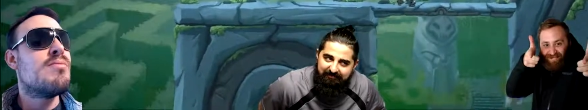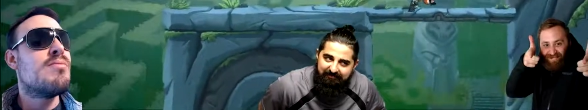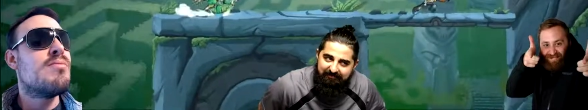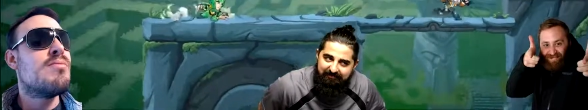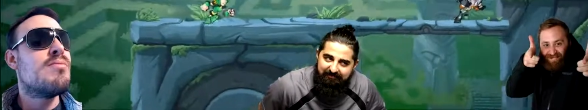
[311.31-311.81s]

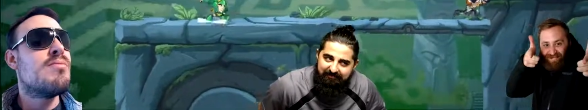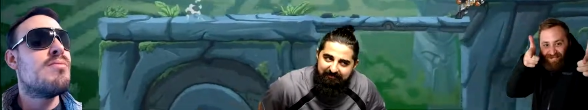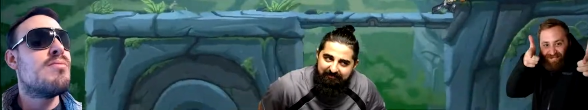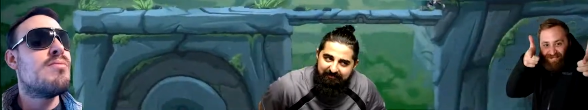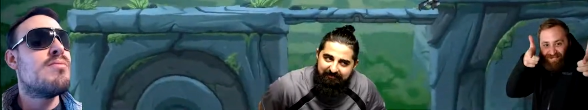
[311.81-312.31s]

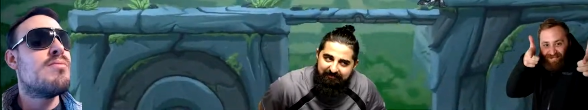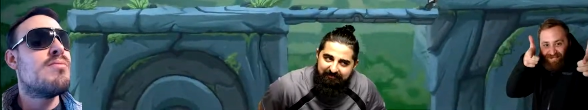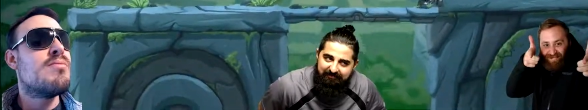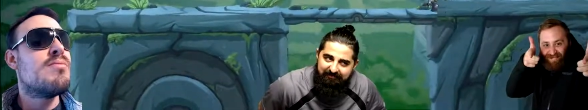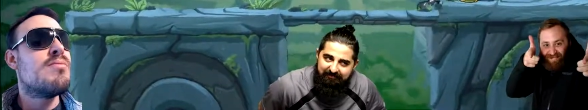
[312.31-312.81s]

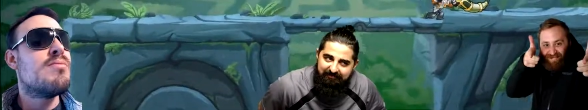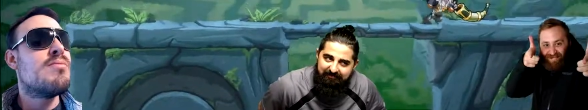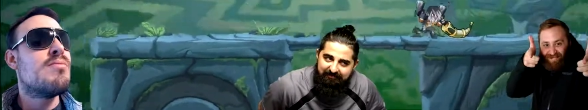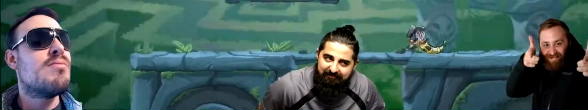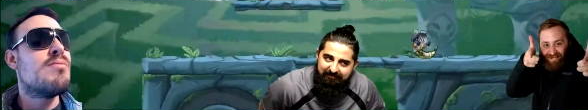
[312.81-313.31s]

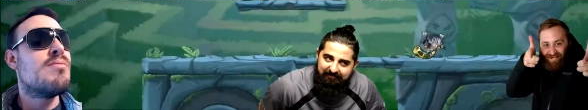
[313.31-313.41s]
(silence)